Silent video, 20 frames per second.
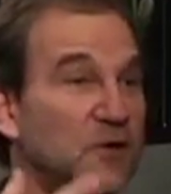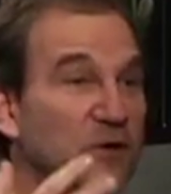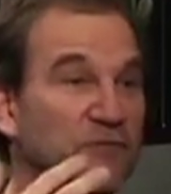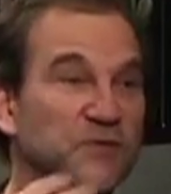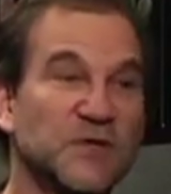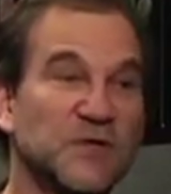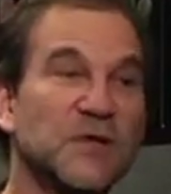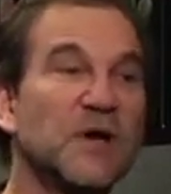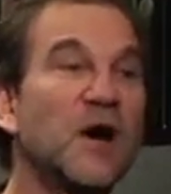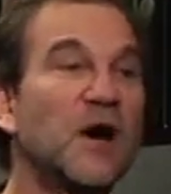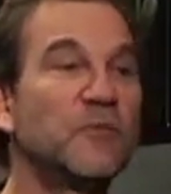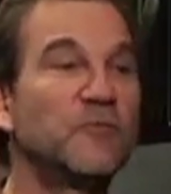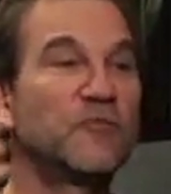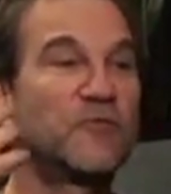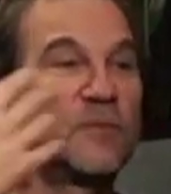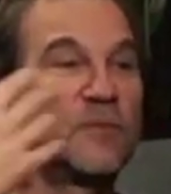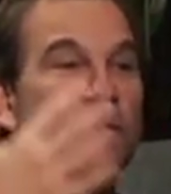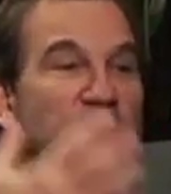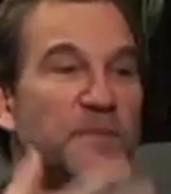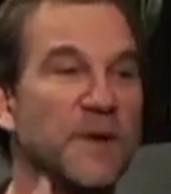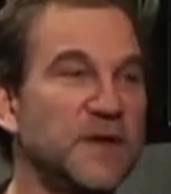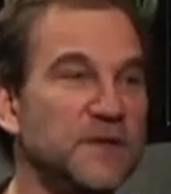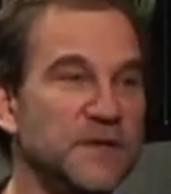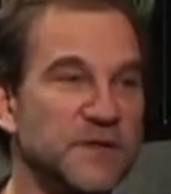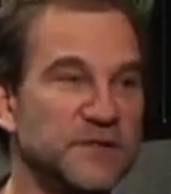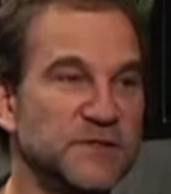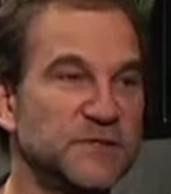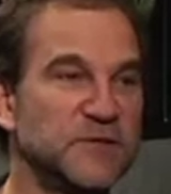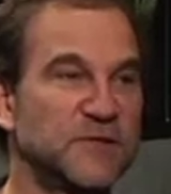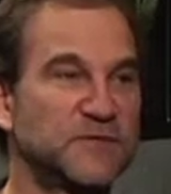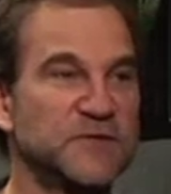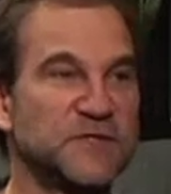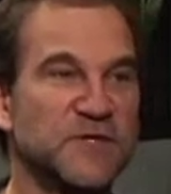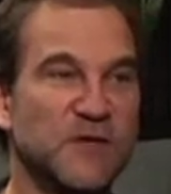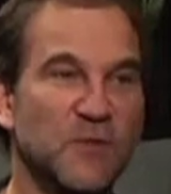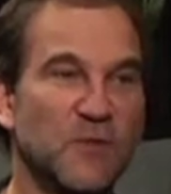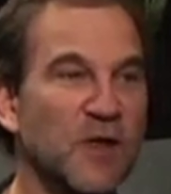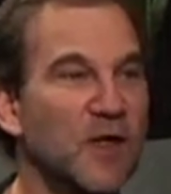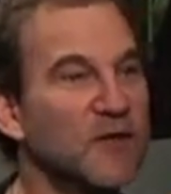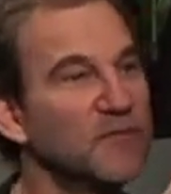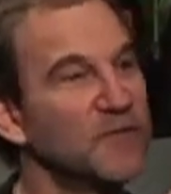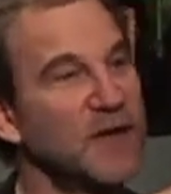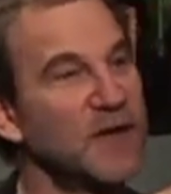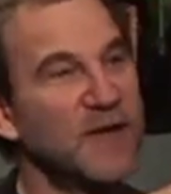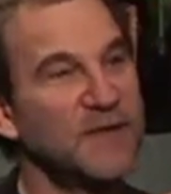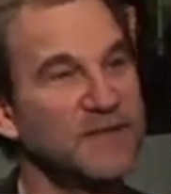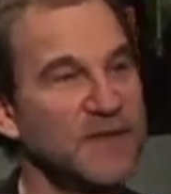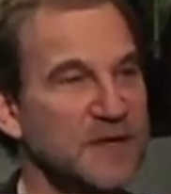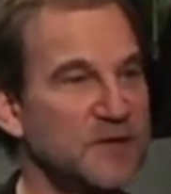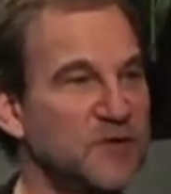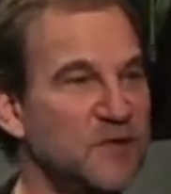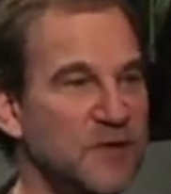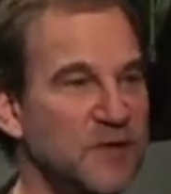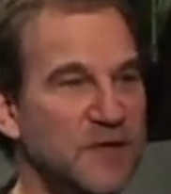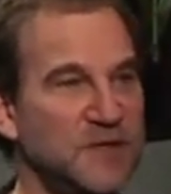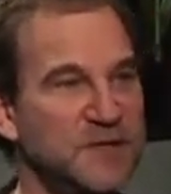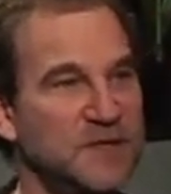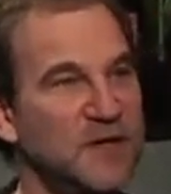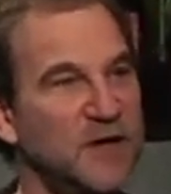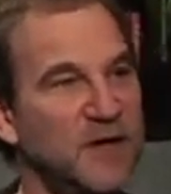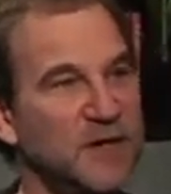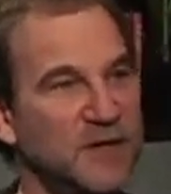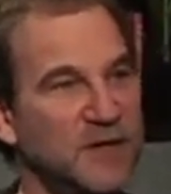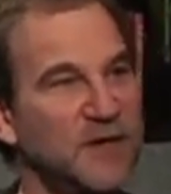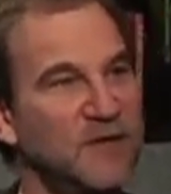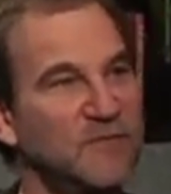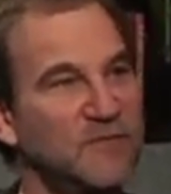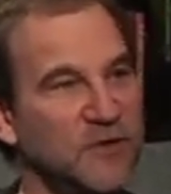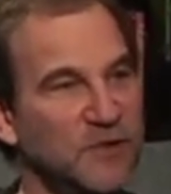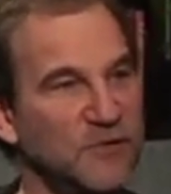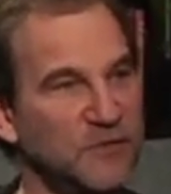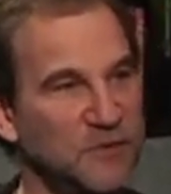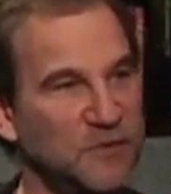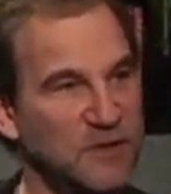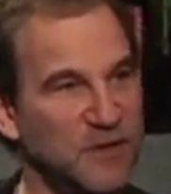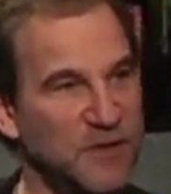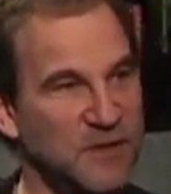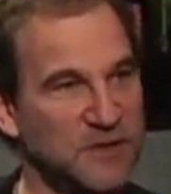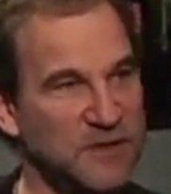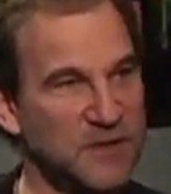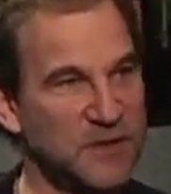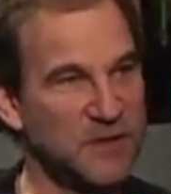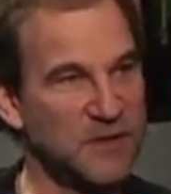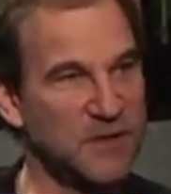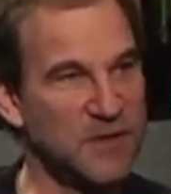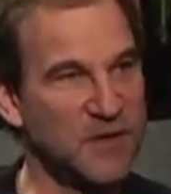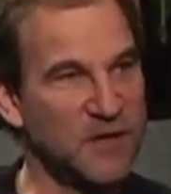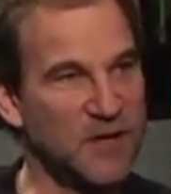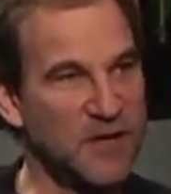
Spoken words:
You have to come from abundance. You have to say, well, if I had that good idea, I can have another good idea.